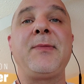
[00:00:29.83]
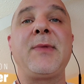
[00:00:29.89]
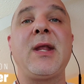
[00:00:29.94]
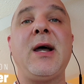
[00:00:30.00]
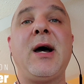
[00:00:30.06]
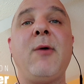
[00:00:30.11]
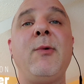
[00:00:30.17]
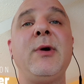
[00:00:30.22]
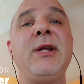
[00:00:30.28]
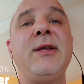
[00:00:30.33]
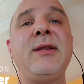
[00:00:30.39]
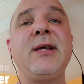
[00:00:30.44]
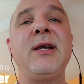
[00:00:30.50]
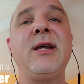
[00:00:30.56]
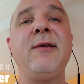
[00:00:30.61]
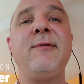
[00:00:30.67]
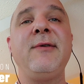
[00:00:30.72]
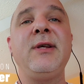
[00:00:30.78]
When you
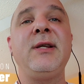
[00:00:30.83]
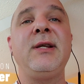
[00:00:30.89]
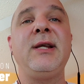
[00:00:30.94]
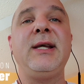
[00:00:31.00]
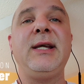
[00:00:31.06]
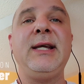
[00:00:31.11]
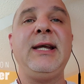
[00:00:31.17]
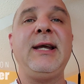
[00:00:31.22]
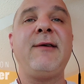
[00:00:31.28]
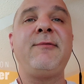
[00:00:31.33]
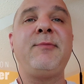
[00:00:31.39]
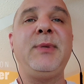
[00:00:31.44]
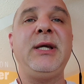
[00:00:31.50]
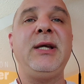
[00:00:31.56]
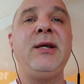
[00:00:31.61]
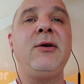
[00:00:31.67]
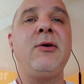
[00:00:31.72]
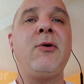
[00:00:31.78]
think of it,
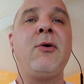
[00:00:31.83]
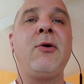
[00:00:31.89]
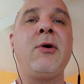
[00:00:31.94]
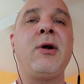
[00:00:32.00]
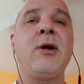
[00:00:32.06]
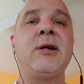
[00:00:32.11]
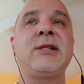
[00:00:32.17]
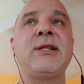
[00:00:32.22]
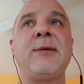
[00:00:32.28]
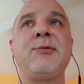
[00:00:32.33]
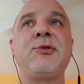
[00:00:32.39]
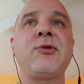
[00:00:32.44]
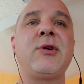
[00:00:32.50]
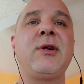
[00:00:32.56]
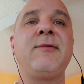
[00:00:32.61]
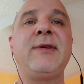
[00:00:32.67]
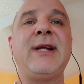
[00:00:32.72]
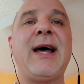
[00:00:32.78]
EFB or some
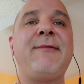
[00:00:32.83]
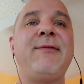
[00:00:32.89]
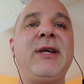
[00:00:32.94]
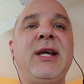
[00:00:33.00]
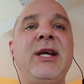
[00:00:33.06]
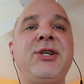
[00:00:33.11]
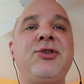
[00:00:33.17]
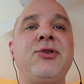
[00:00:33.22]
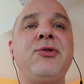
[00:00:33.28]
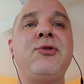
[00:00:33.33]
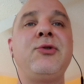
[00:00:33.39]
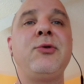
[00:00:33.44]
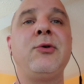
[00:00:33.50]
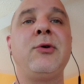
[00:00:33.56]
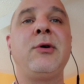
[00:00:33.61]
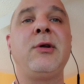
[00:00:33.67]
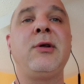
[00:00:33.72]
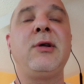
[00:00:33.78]
sort of a navigation
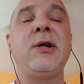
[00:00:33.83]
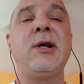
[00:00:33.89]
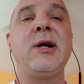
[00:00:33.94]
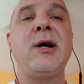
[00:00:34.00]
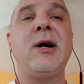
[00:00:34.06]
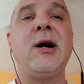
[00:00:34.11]
tool